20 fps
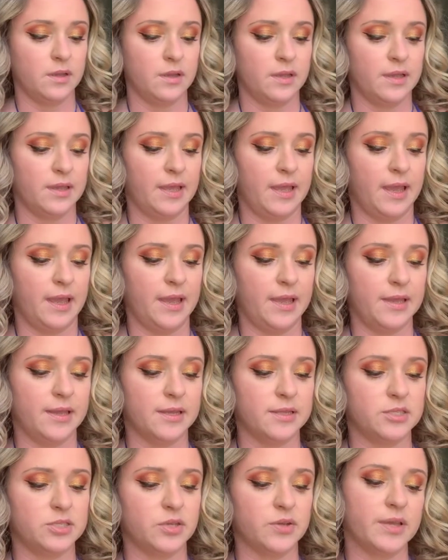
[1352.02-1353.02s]
Hey,
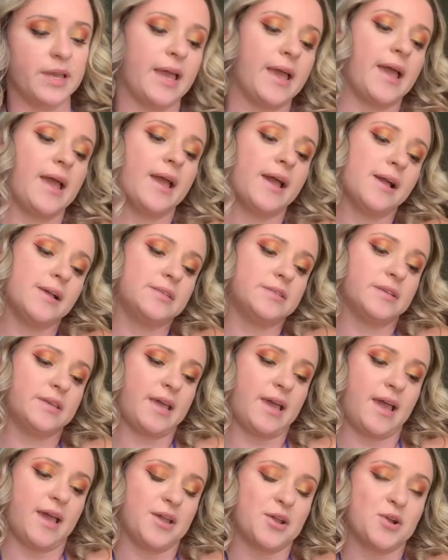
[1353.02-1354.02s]
it's okay, it's
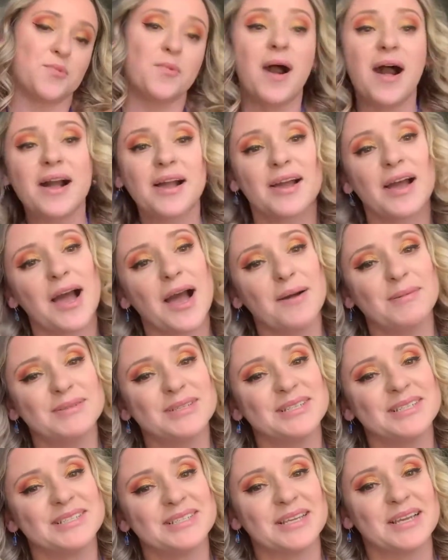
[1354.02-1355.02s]
okay, you're welcome.
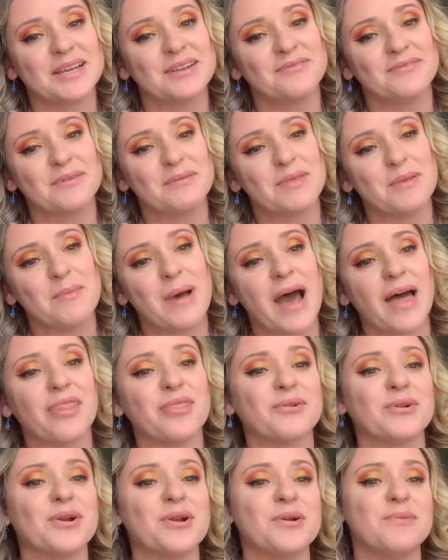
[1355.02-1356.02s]
She's singing from the
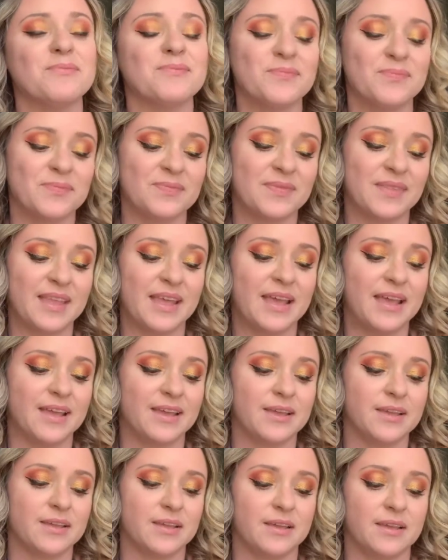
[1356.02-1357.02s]
bathroom.
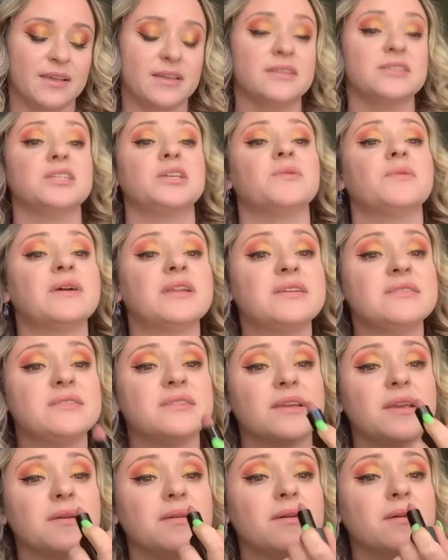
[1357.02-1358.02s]
Do you want to
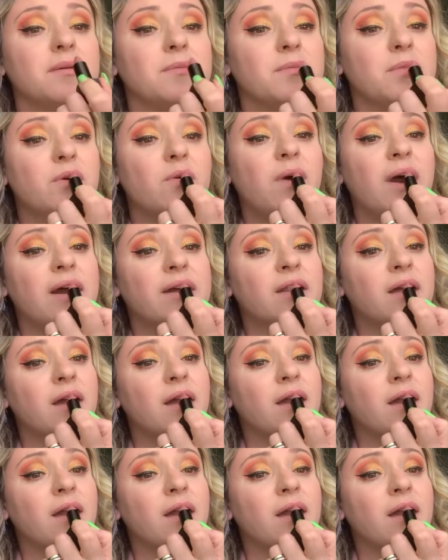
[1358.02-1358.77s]
see Moana?